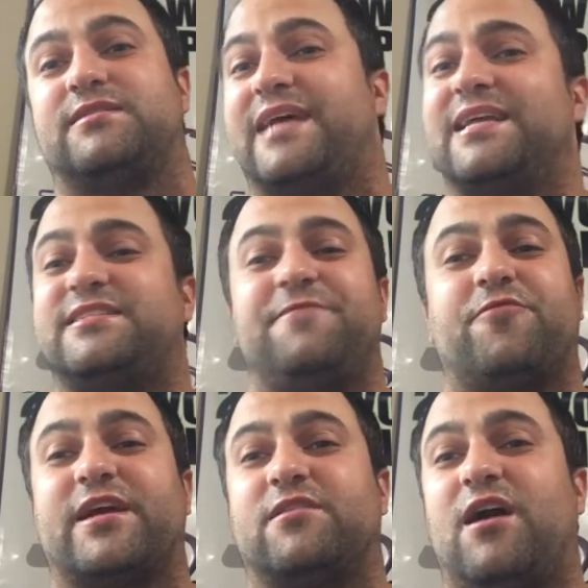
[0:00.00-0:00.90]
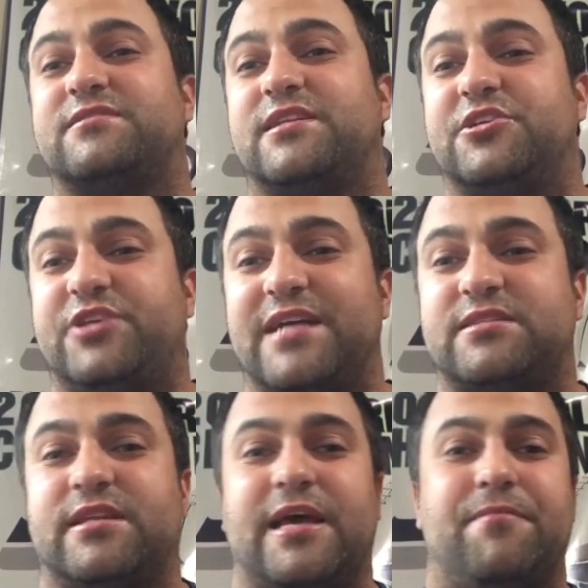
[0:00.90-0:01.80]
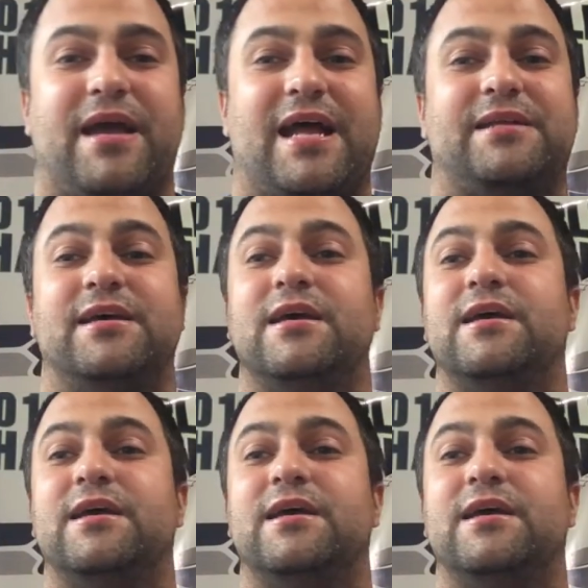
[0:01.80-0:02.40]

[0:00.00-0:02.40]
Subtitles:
And Tennessee freaking lost to the Jets today, man.